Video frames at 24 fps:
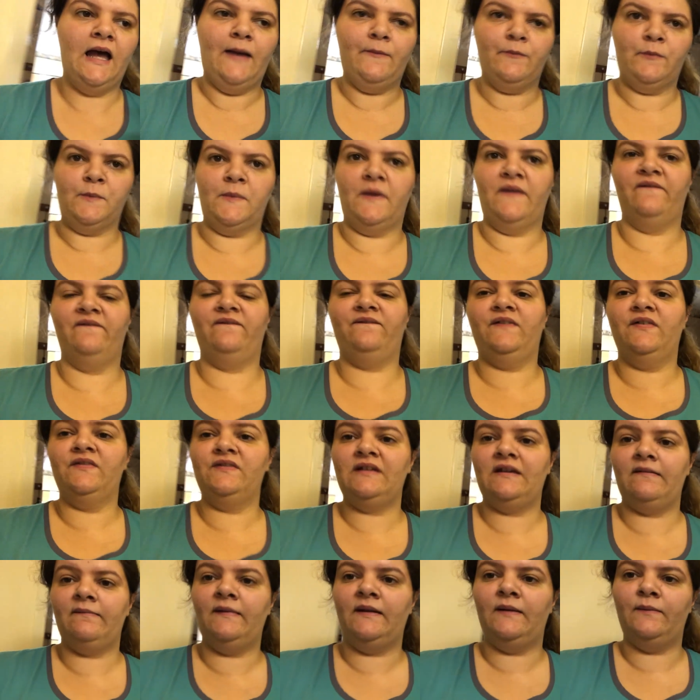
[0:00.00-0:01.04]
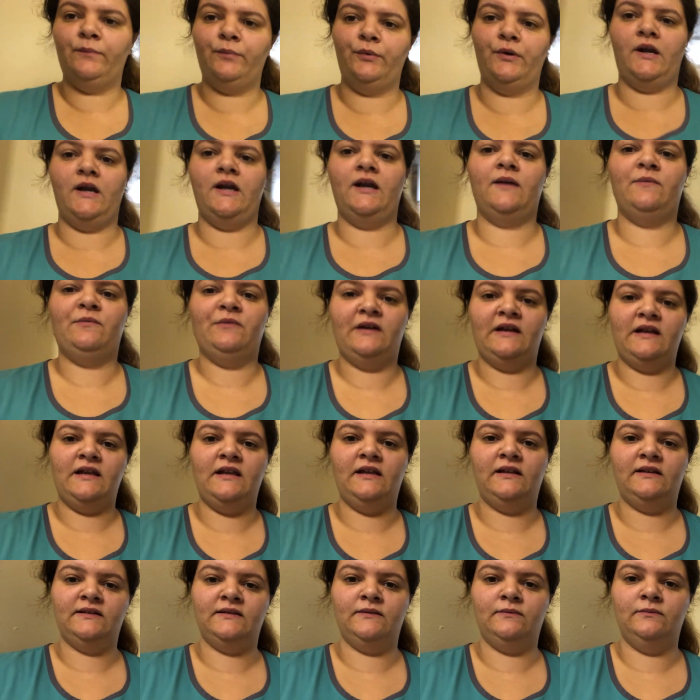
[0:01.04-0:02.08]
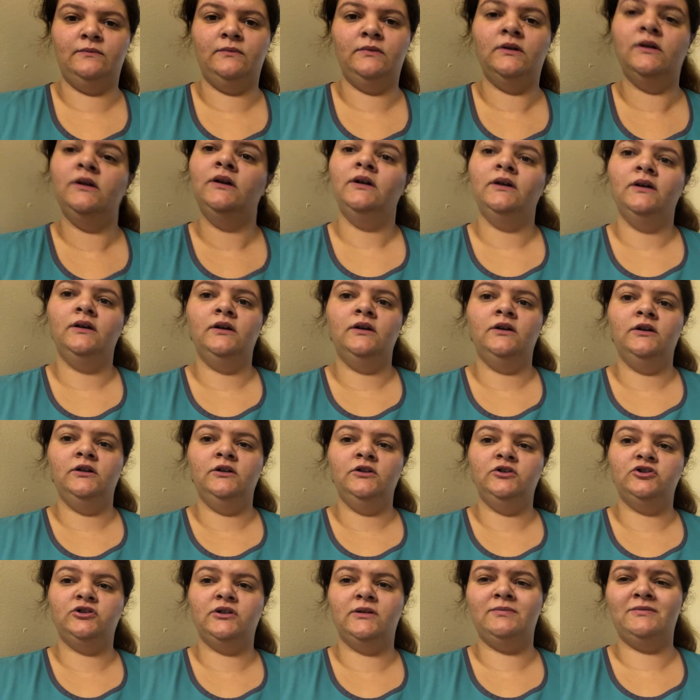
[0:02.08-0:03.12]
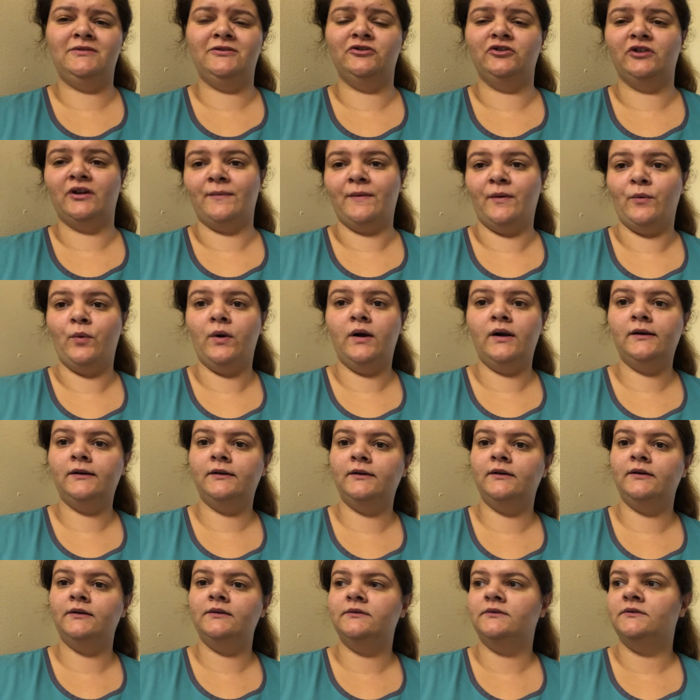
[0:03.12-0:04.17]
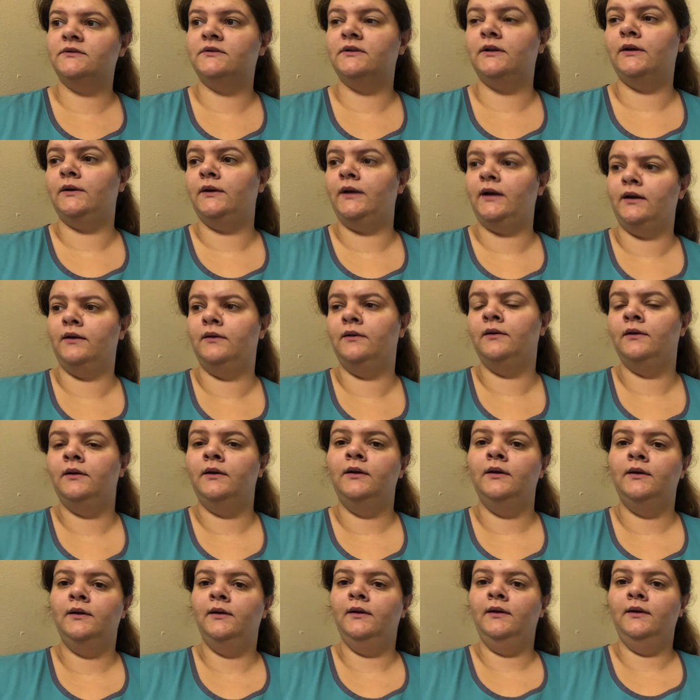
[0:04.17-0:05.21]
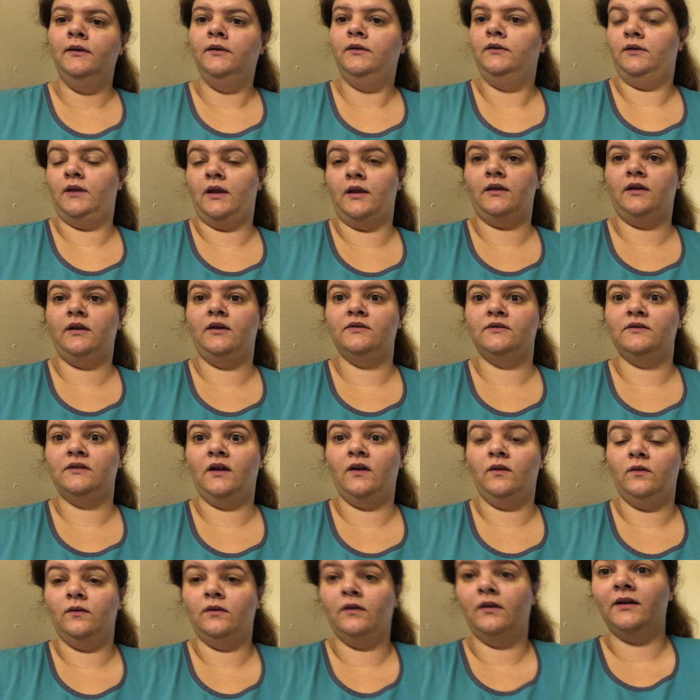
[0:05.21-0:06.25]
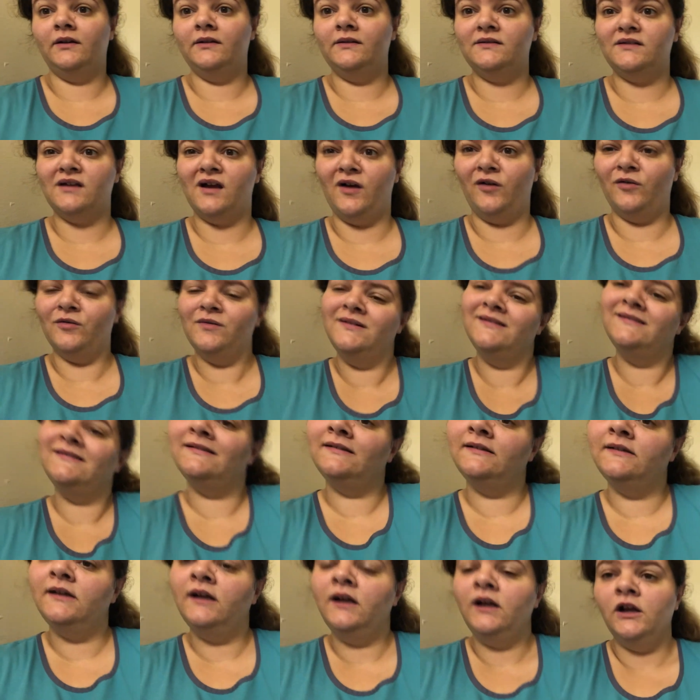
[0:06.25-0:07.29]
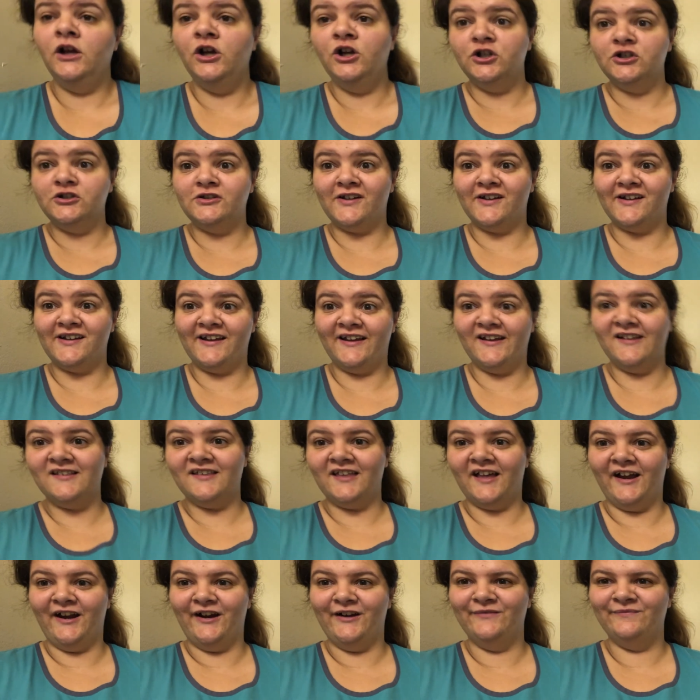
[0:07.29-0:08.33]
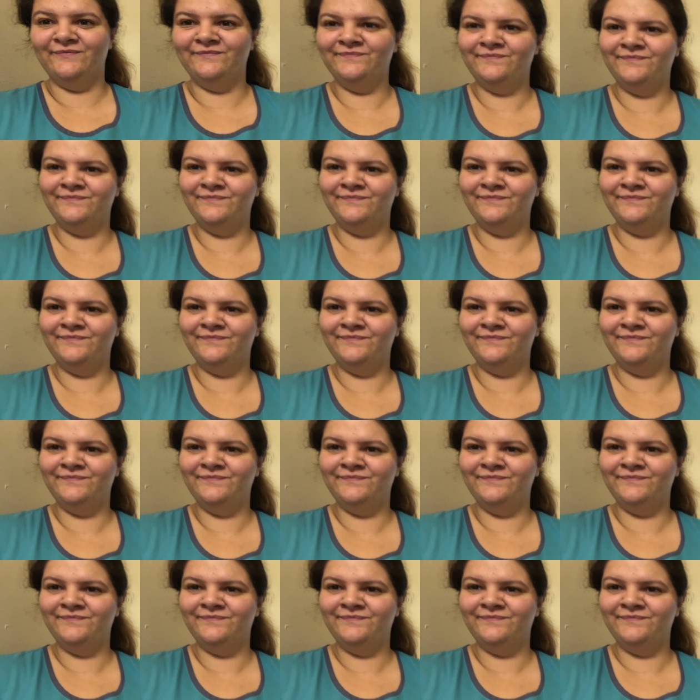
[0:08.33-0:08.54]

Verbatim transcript: I'm on my 15-minute break. I'm gonna eat some chips and drink my water. So yeah, nothing else is going on, so talk to you guys later.